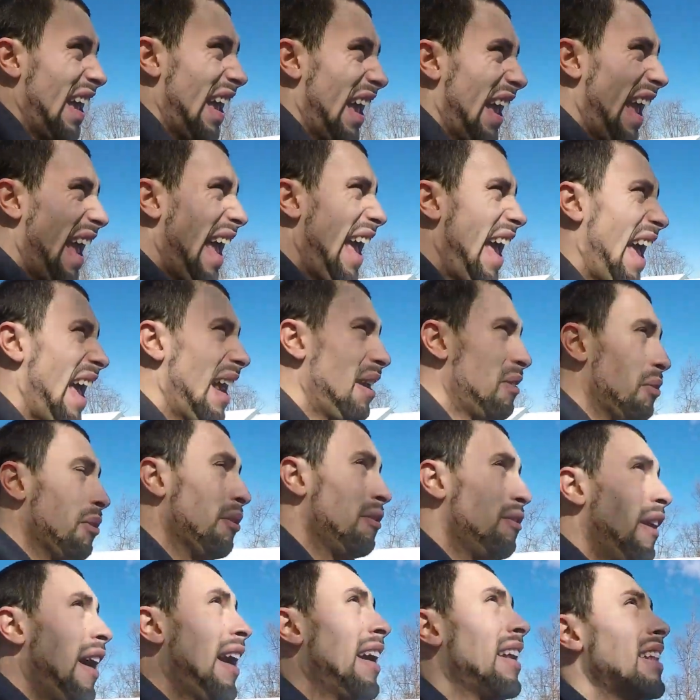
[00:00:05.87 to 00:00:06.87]
and we're
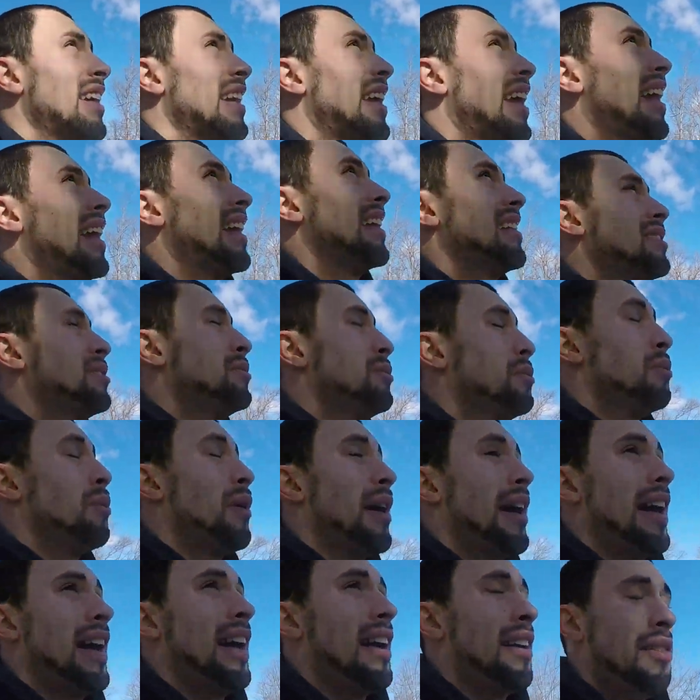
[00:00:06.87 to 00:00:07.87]
finally getting to
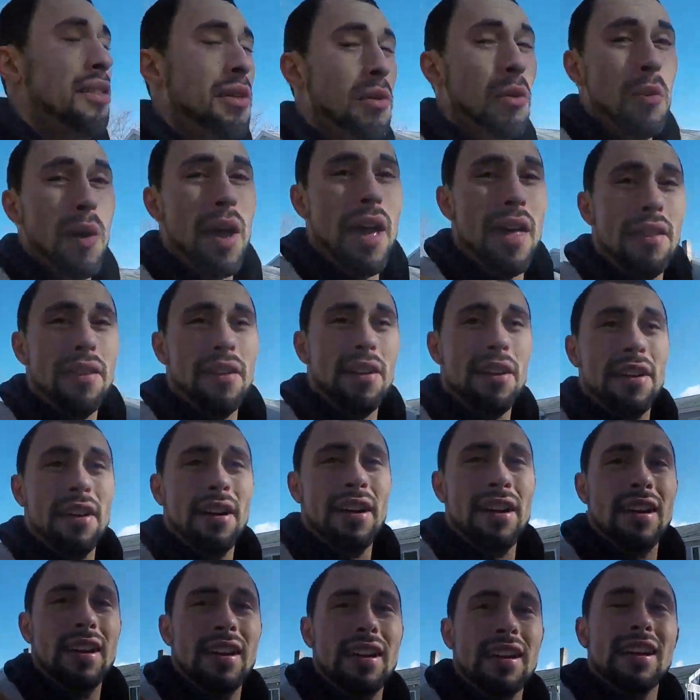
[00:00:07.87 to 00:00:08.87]
where the weather,
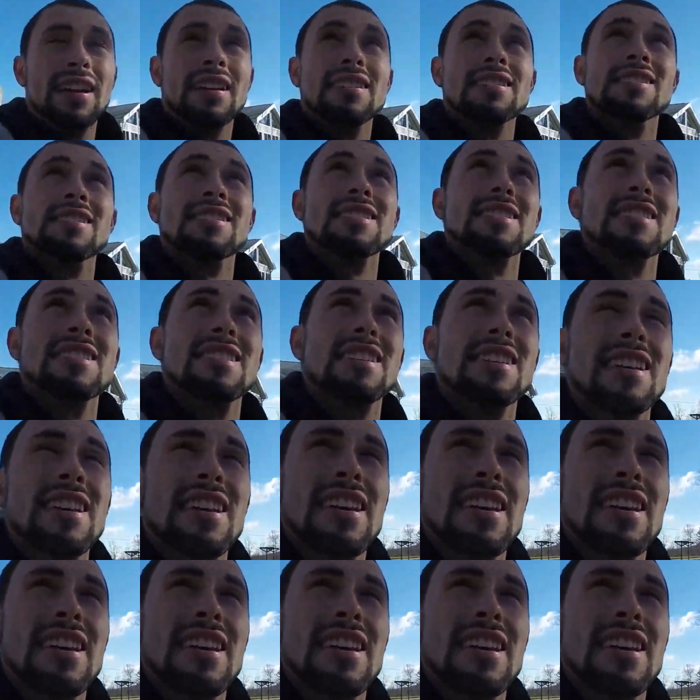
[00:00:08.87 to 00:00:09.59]
as you can see,